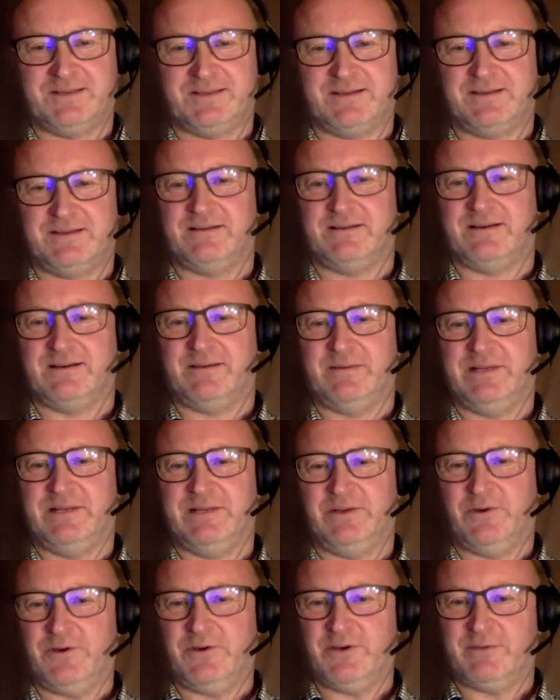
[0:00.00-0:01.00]
I'm a
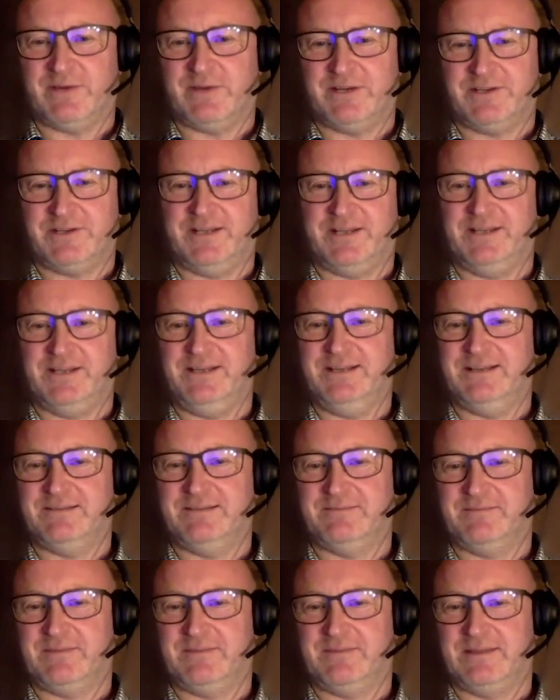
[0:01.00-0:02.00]
lawyer by training.
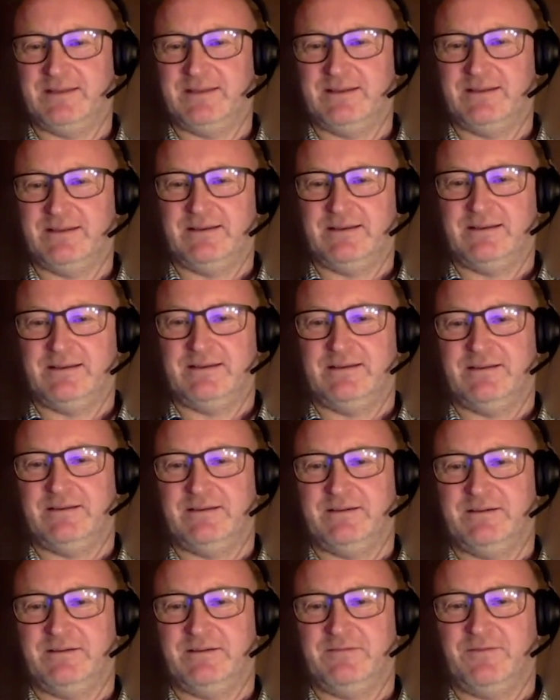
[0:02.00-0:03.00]

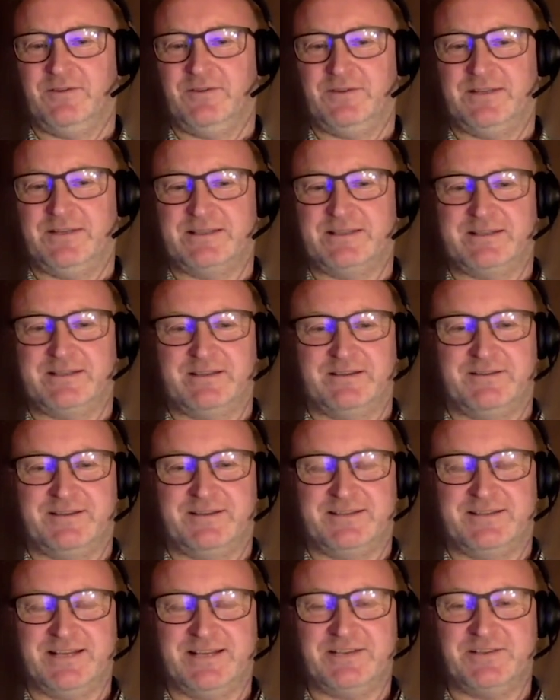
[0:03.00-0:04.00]
Worked as a
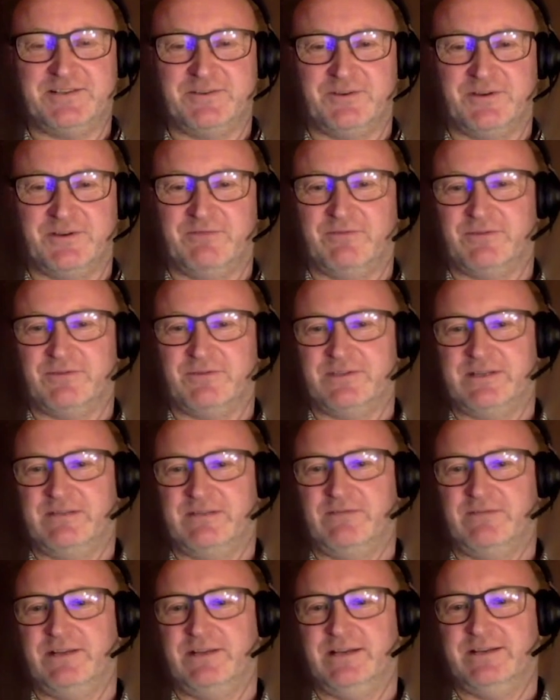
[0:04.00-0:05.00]
transaction lawyer for
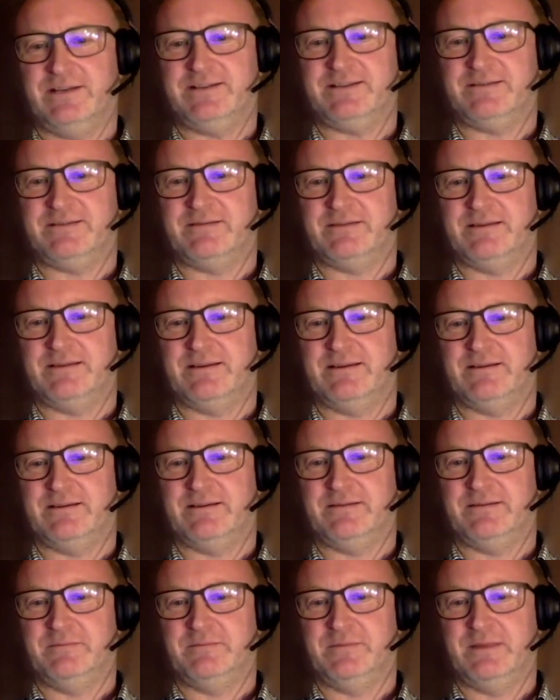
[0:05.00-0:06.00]
several years.
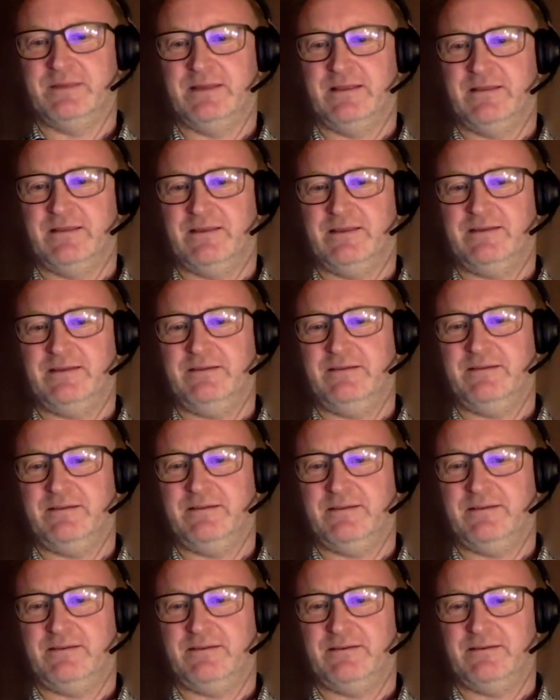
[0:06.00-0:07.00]
Then
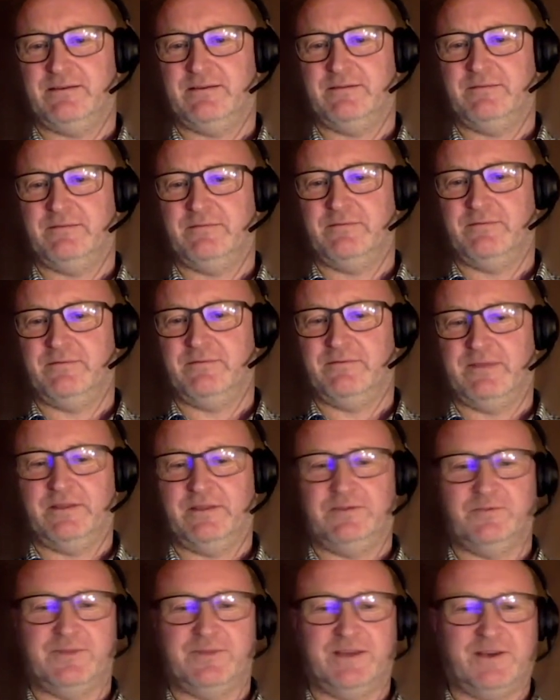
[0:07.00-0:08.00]

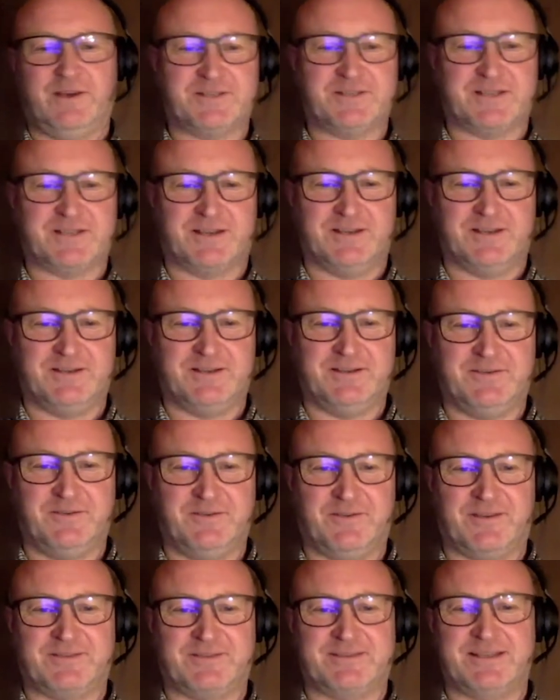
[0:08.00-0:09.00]
went to the other side in
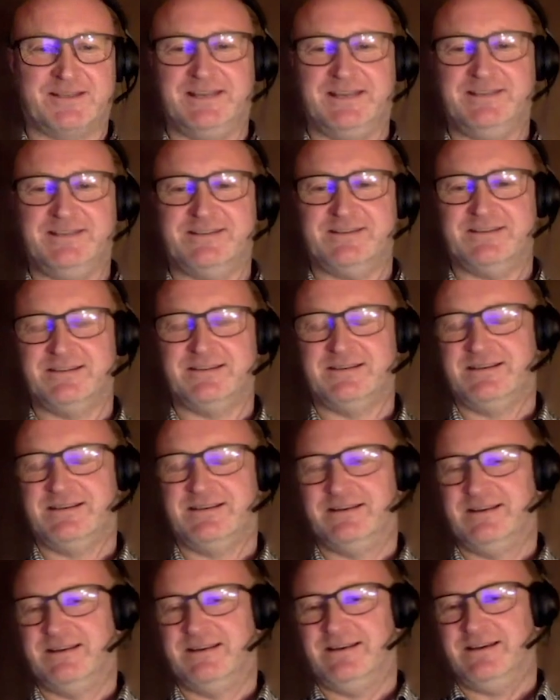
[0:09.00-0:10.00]
2008
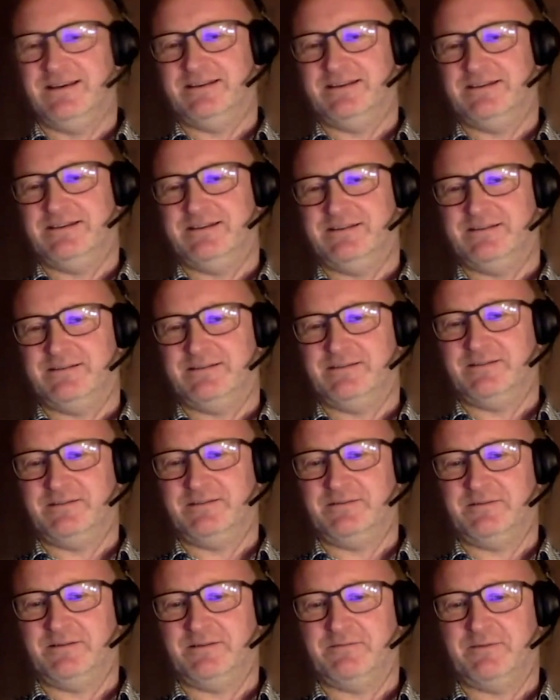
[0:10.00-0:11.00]
and
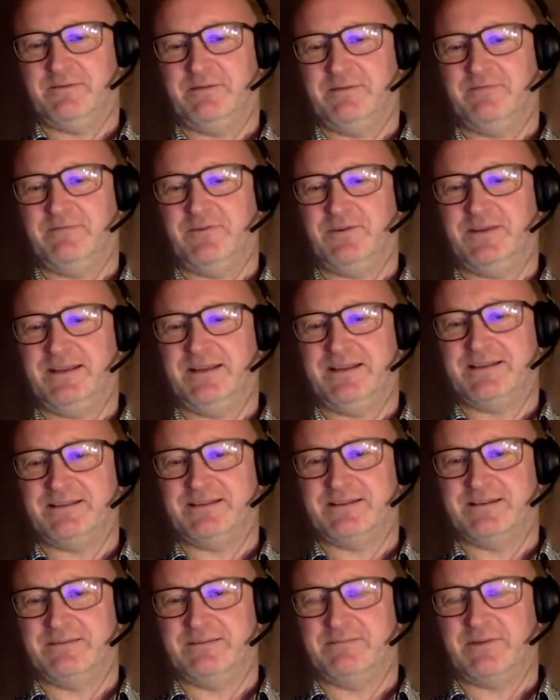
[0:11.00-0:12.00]
have been working
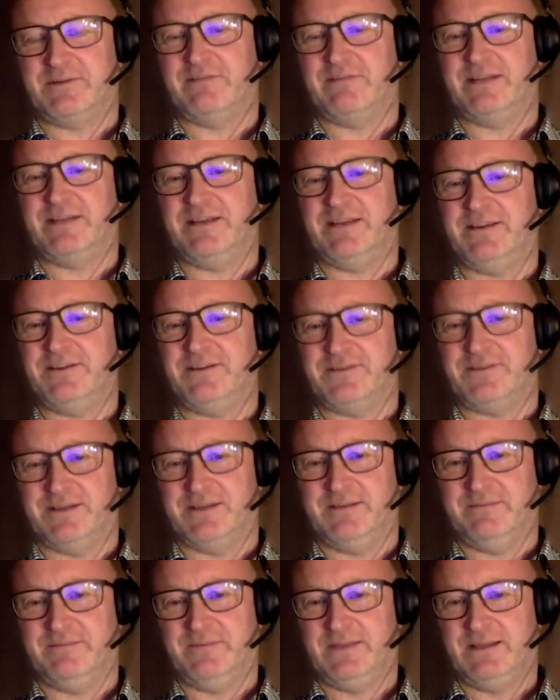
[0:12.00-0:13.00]
as a private
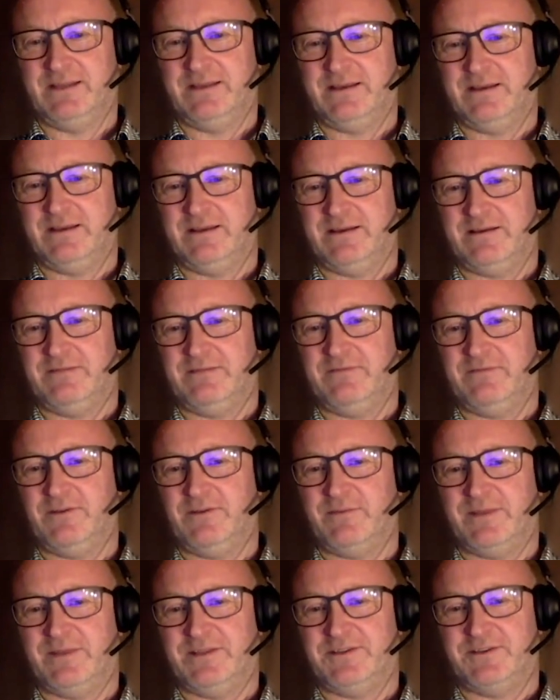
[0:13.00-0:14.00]
equity
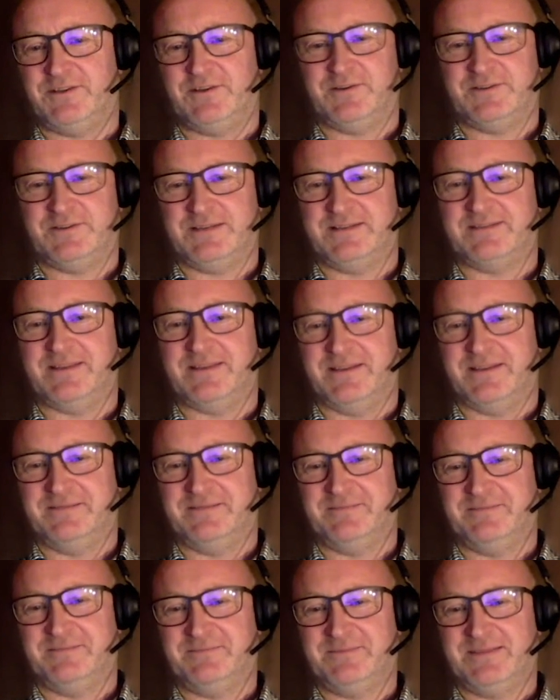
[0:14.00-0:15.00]
fund manager since
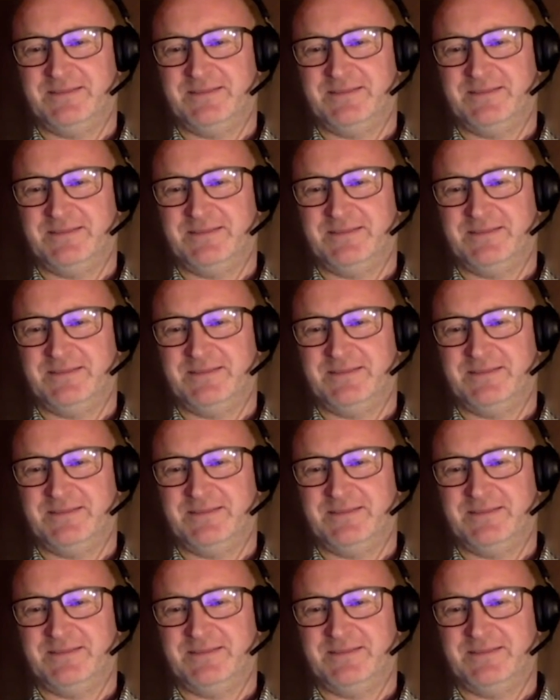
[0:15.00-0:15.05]
then.